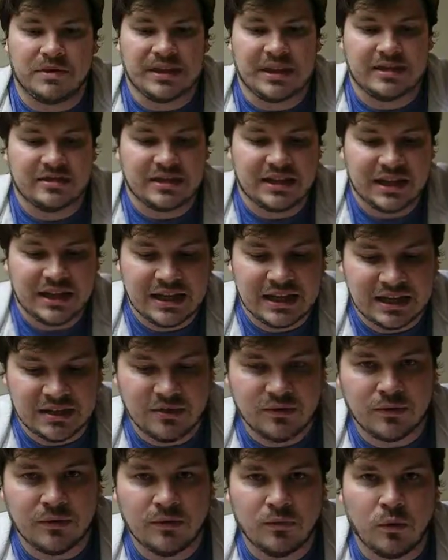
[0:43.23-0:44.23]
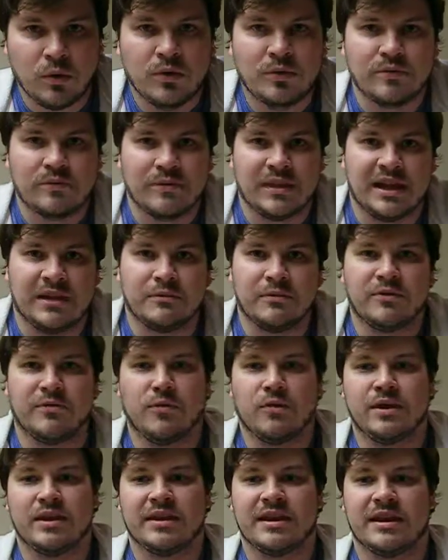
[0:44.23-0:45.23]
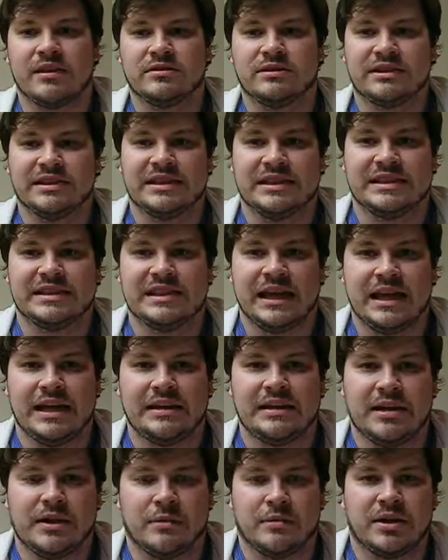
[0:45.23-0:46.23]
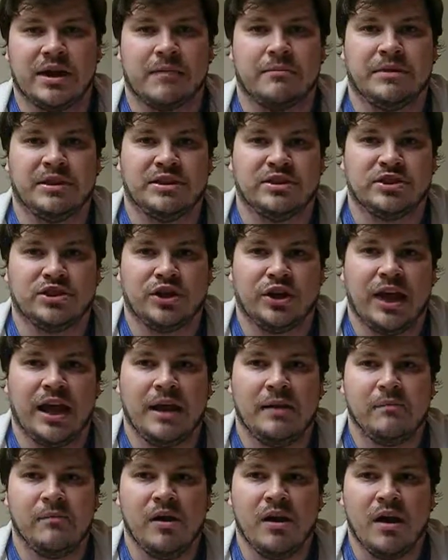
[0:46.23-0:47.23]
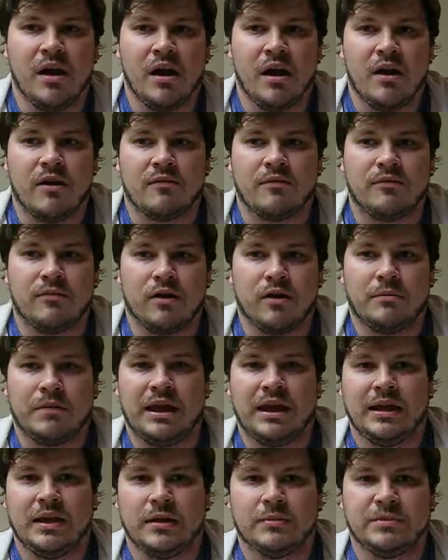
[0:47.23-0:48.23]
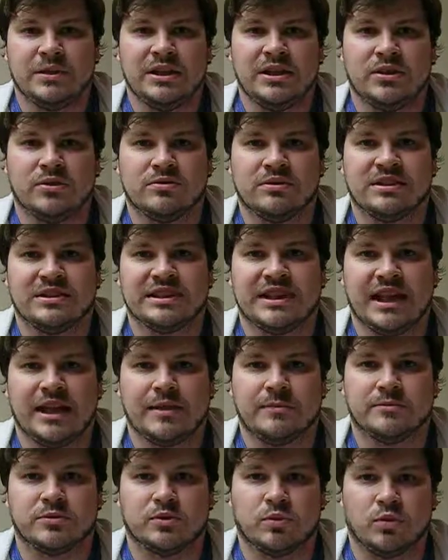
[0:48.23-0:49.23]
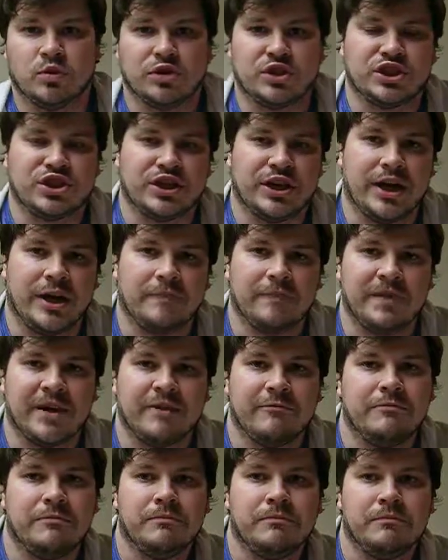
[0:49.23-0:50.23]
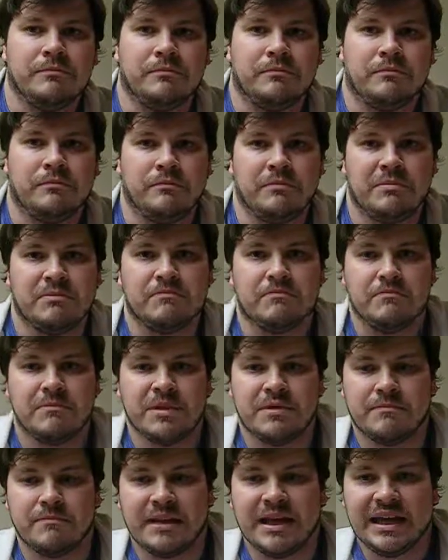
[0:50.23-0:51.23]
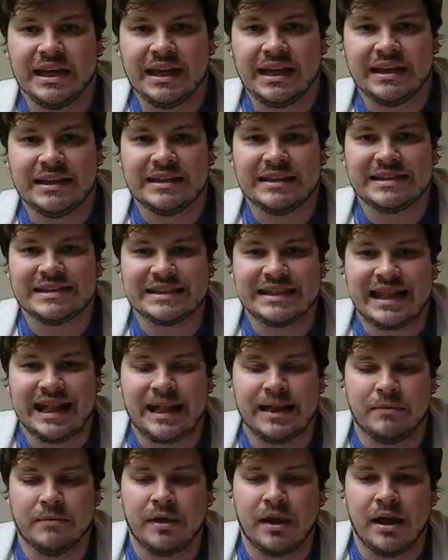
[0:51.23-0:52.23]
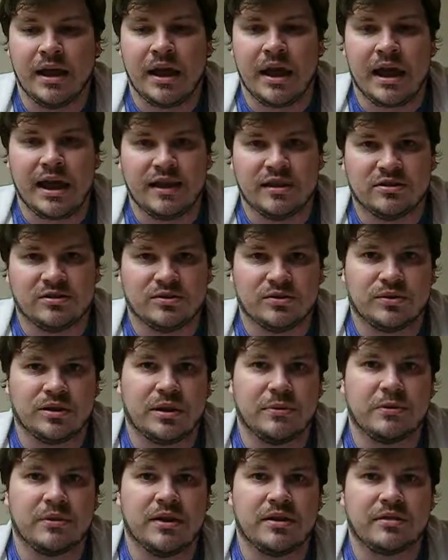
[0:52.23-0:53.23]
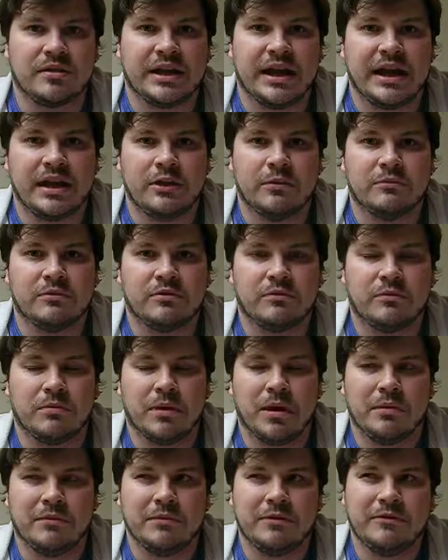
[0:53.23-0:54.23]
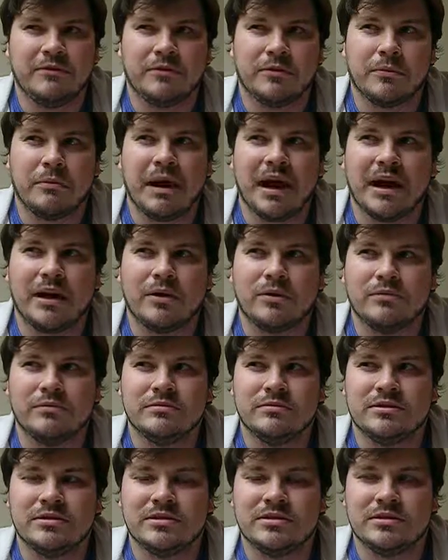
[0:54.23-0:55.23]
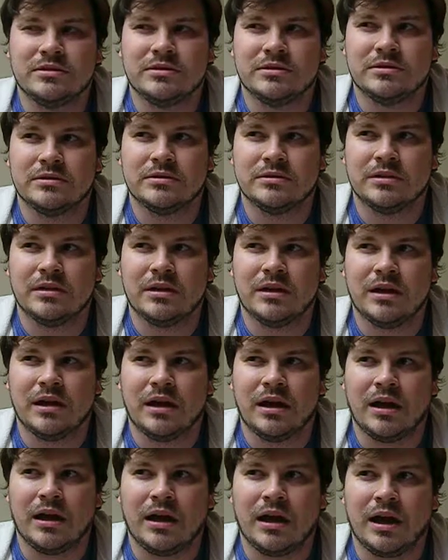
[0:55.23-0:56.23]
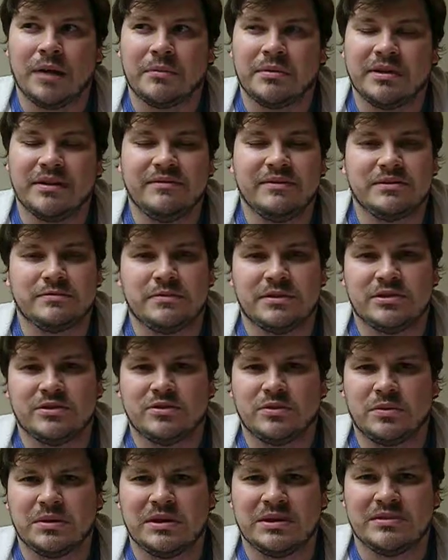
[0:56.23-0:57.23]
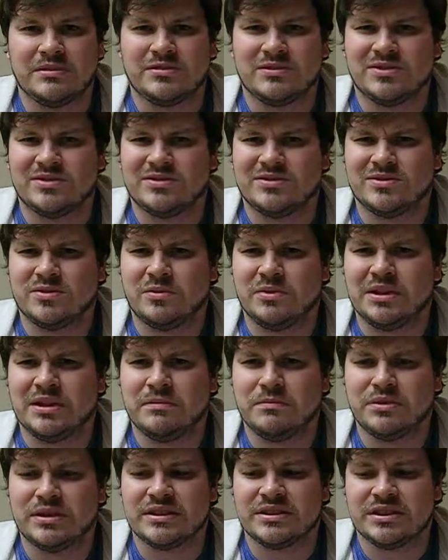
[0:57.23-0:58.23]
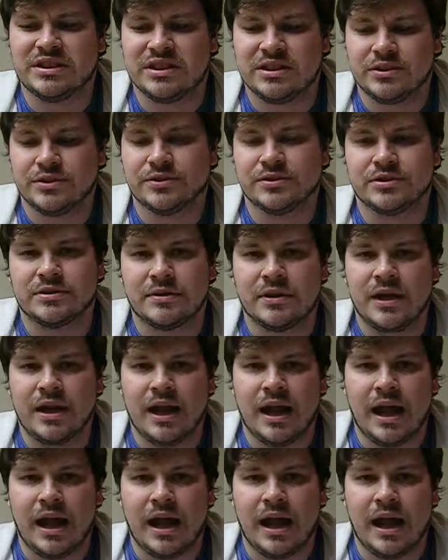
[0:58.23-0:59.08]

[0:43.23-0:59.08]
But now to get into it, Warhammer 40,000, it's a tabletop miniature game from a company known as Games Workshop. They've been making this game and also a couple other games probably for about, I believe it's been 20 plus years,